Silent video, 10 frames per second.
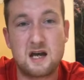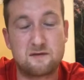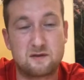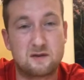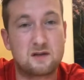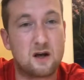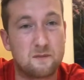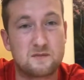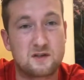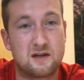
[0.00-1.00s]
even
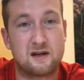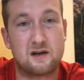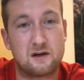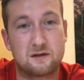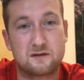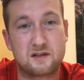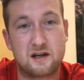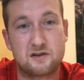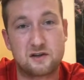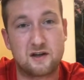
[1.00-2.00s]
come to that kind of
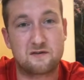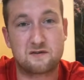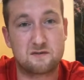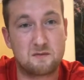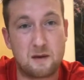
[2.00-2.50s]
stage against